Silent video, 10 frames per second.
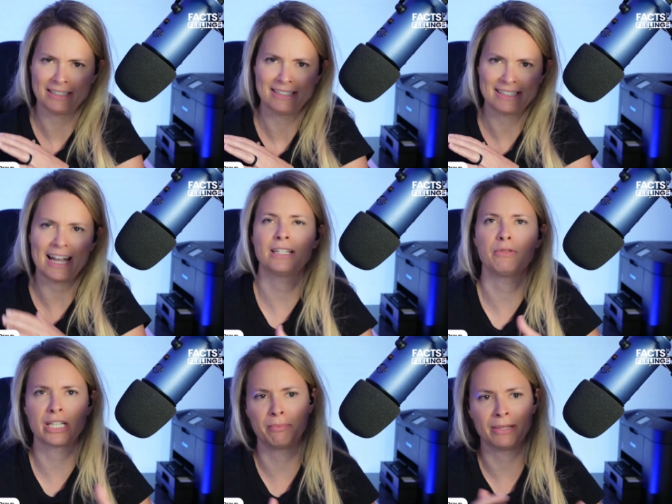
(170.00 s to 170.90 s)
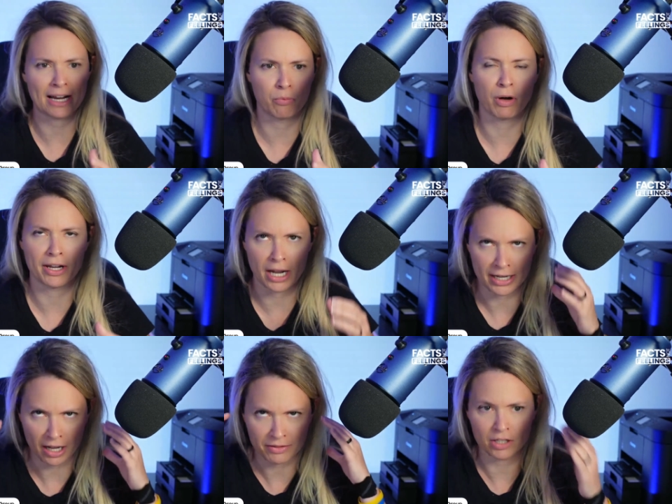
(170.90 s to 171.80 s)
sadly, it was like black and white on
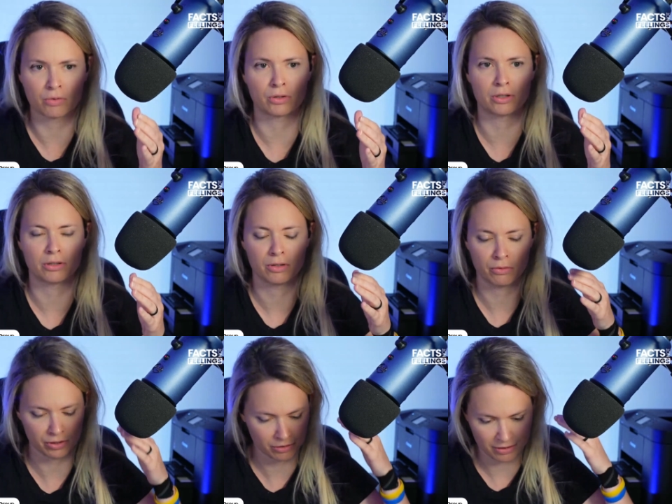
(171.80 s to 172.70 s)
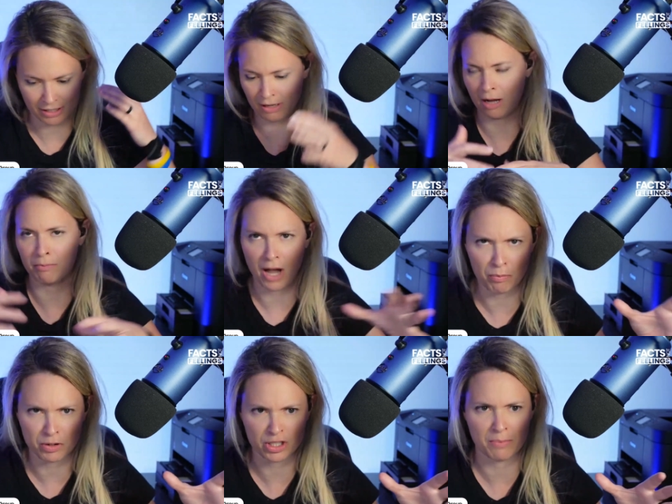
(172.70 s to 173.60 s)
how things how
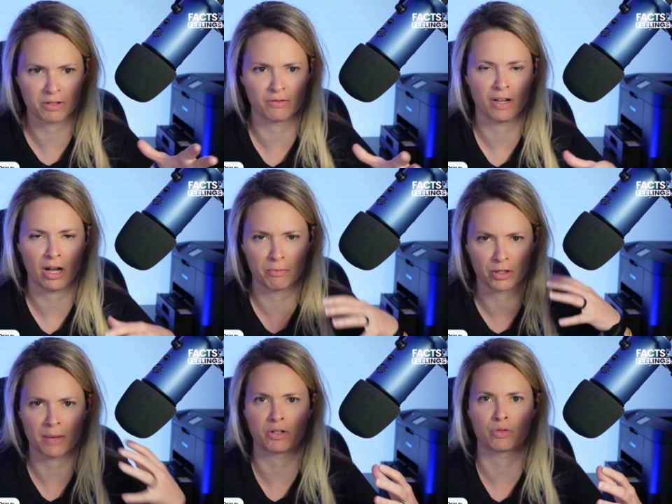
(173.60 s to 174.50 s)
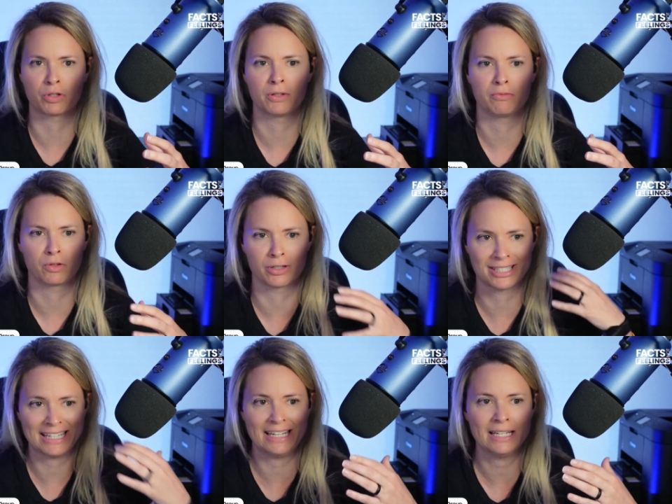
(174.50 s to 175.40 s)
perceptions were
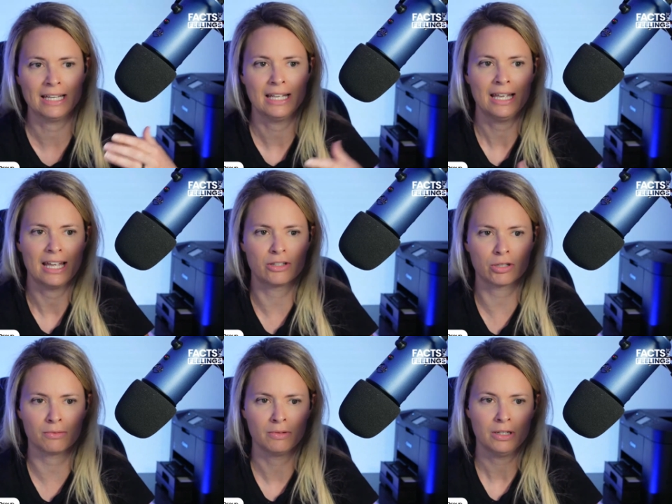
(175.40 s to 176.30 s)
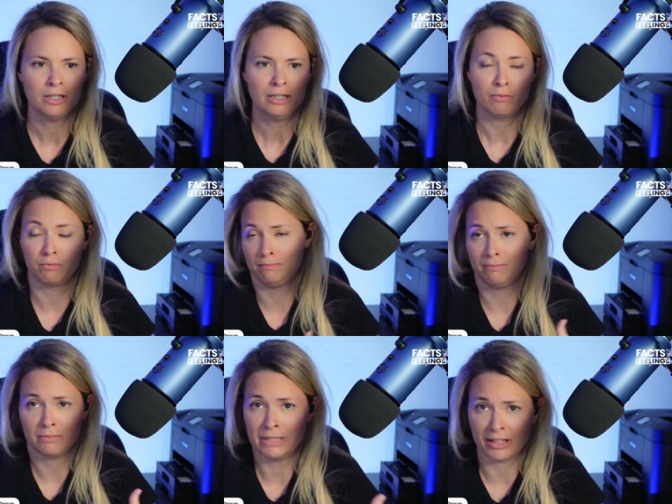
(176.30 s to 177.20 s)
seen. And so,
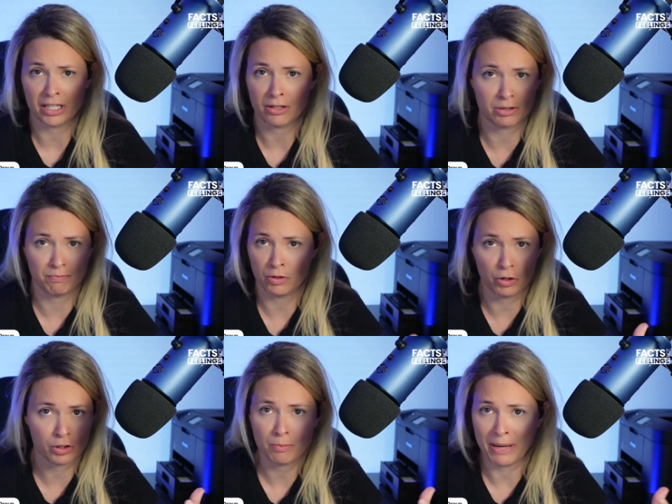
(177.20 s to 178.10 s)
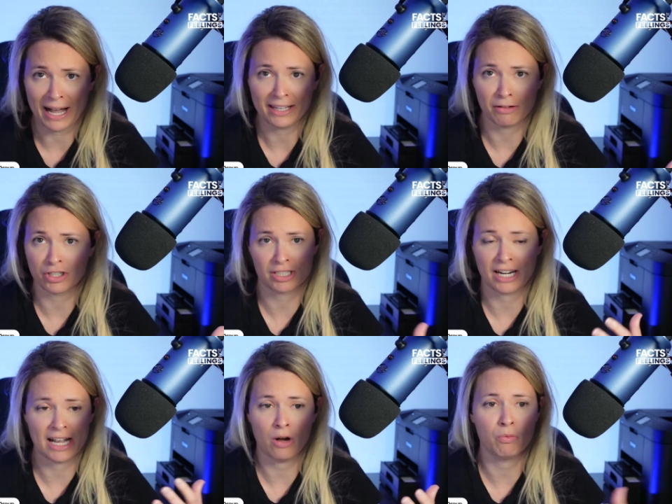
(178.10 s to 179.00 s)
not that it was good or bad, that was just
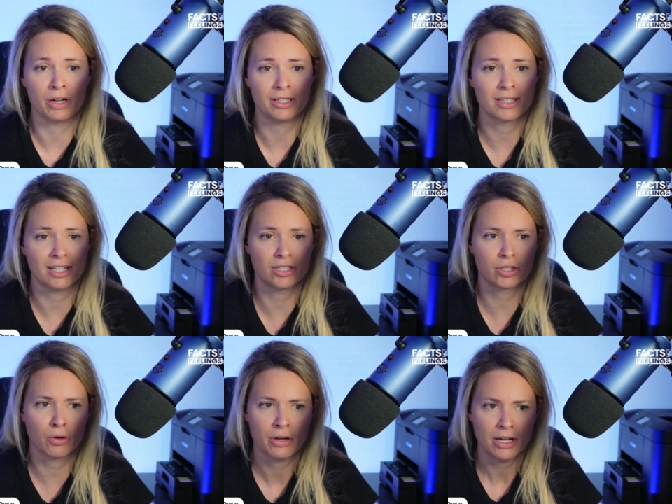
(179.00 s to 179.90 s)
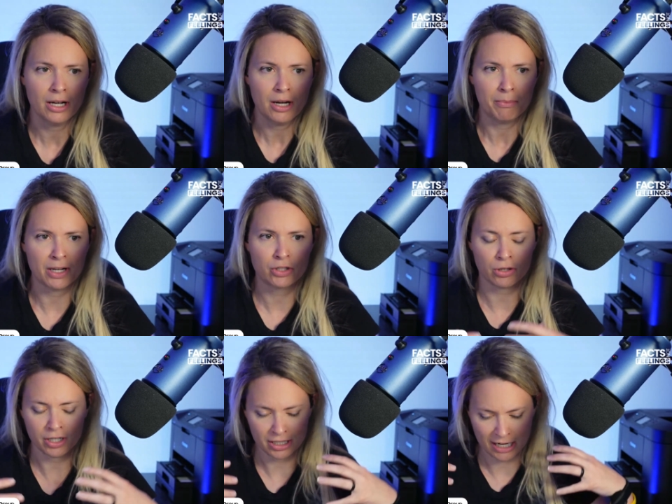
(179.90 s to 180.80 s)
kind of how it was. And so my
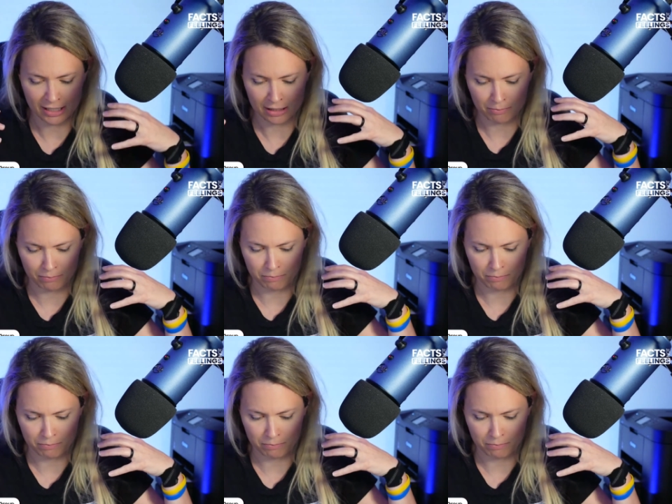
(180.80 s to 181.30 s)
journey to kind of